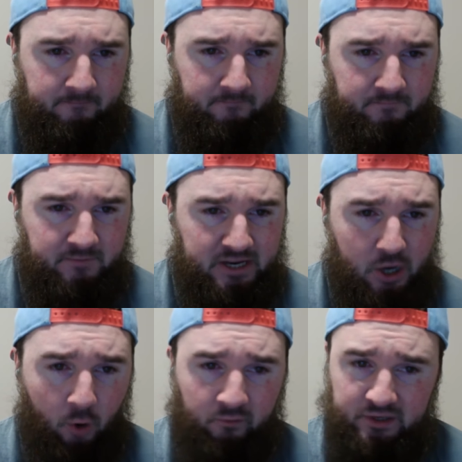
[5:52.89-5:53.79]
The
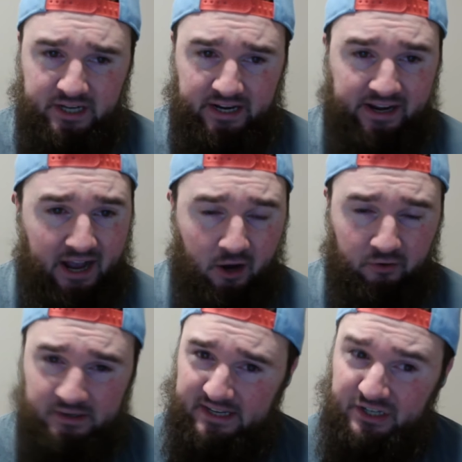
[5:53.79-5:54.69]
overs hitting
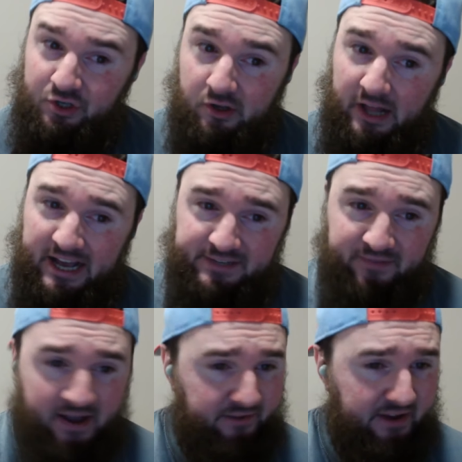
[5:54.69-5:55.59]
Calgary's each of their last
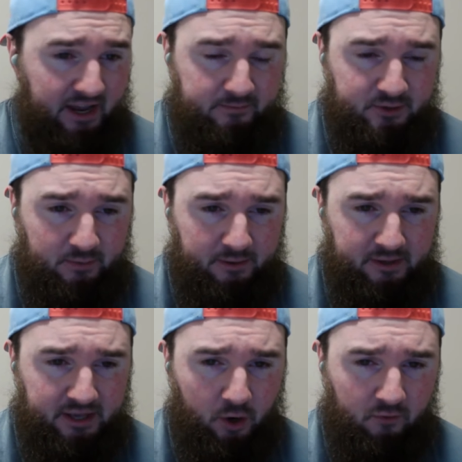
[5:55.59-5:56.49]
5 games. So maybe
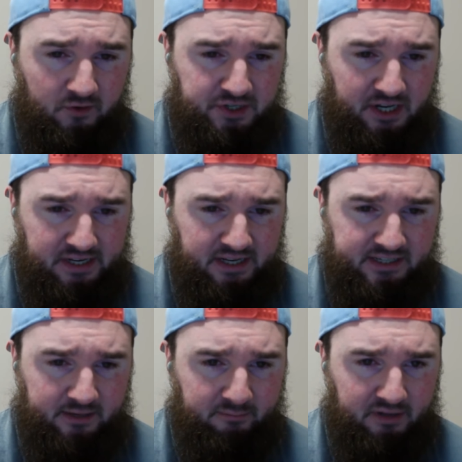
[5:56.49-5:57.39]
the overs a
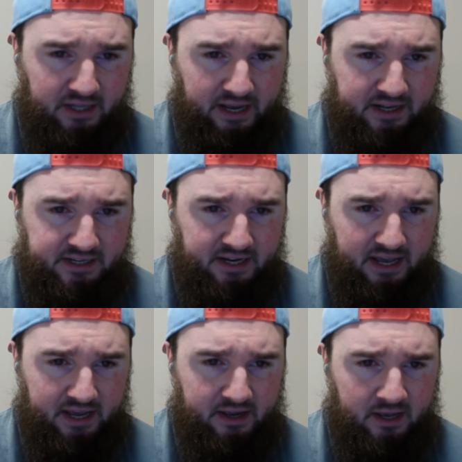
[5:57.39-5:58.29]
decent play
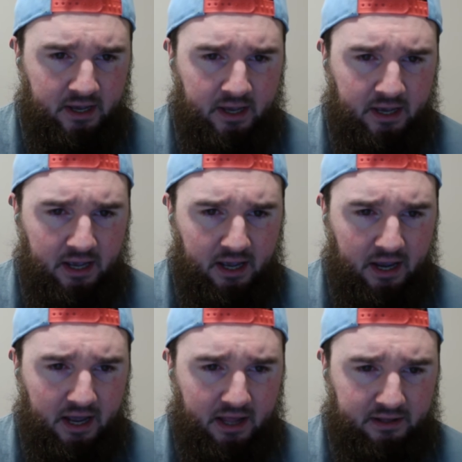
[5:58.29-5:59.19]
today.
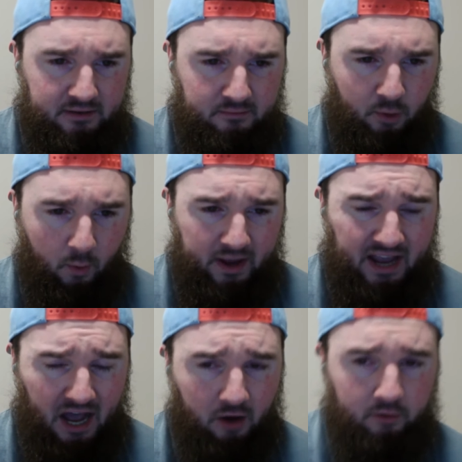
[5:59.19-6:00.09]
And the way
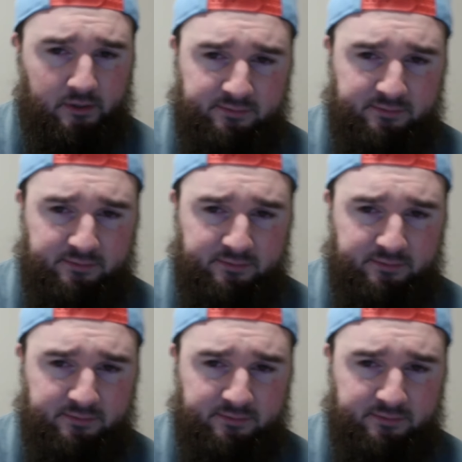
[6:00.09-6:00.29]
Calgary's